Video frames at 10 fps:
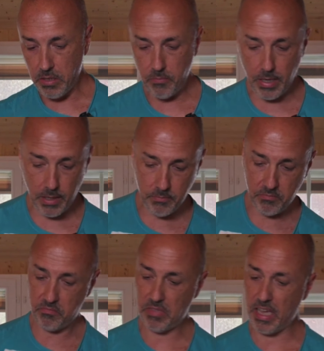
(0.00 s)
Yeah,
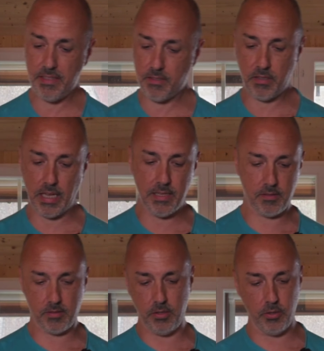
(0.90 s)

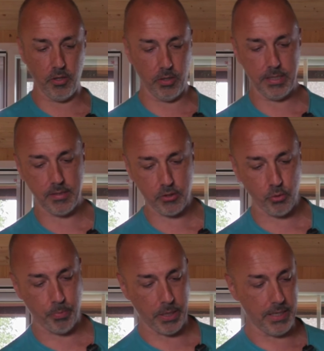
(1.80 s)
it's you know, it's
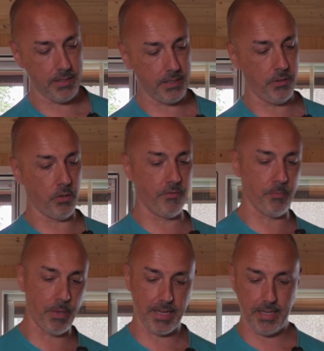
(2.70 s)
super easy. You have a
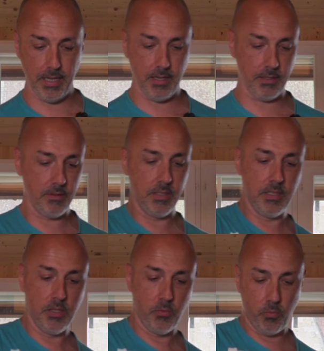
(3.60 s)
bag here,
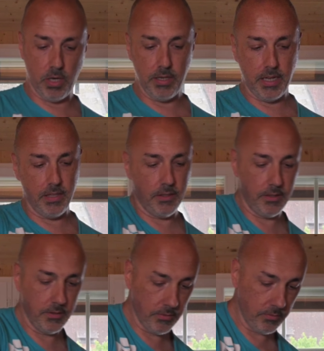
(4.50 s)
one other
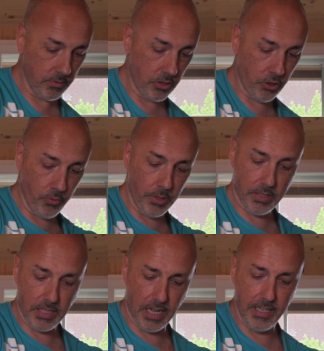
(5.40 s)
two
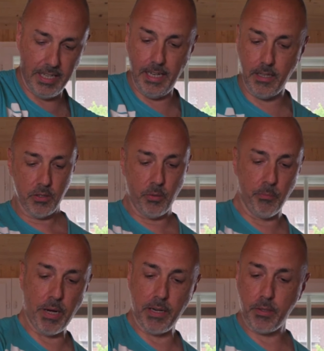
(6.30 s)
inside here,
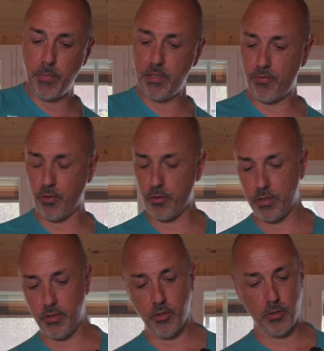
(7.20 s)
compartment for
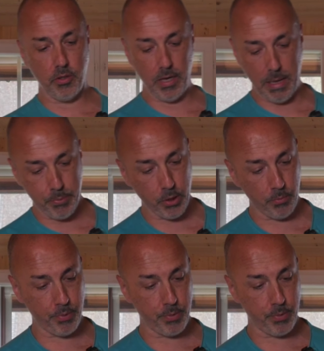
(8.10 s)
your laptop.